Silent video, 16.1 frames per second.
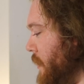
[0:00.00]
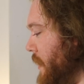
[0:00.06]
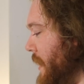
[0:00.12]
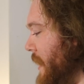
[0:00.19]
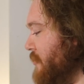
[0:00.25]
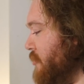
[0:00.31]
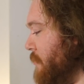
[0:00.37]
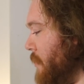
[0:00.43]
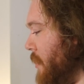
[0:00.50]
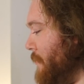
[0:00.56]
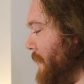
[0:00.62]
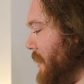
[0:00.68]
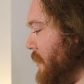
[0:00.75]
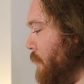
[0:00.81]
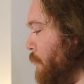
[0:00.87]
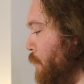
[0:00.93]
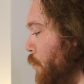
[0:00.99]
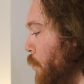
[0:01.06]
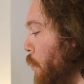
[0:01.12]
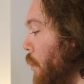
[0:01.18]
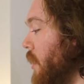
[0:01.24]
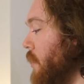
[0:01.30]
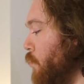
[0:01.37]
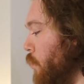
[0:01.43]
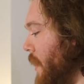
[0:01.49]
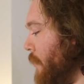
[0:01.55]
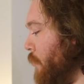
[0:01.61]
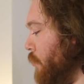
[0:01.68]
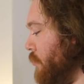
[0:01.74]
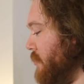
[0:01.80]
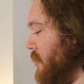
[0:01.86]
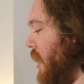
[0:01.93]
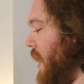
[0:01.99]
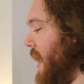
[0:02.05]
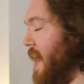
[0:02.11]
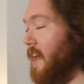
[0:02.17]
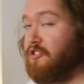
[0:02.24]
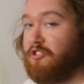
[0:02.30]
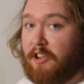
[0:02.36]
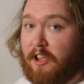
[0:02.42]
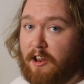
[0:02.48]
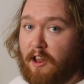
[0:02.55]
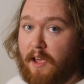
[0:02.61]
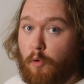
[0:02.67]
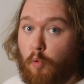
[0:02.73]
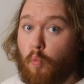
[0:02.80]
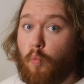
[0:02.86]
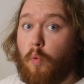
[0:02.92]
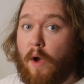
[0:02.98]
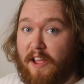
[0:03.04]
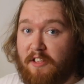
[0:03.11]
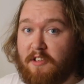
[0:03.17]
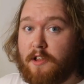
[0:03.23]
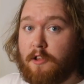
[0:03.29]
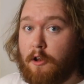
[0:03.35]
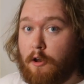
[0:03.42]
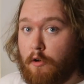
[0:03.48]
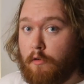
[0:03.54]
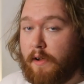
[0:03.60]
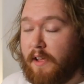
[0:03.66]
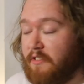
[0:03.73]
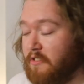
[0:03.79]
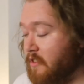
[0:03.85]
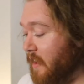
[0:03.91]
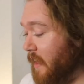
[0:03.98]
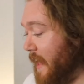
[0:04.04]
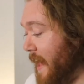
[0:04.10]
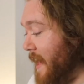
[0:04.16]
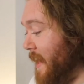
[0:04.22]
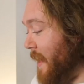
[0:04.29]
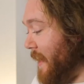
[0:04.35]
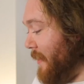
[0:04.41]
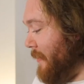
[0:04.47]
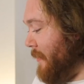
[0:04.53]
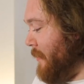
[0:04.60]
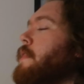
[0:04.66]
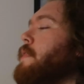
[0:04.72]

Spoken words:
It actually might be the one record that I actually like waited the longest to get here.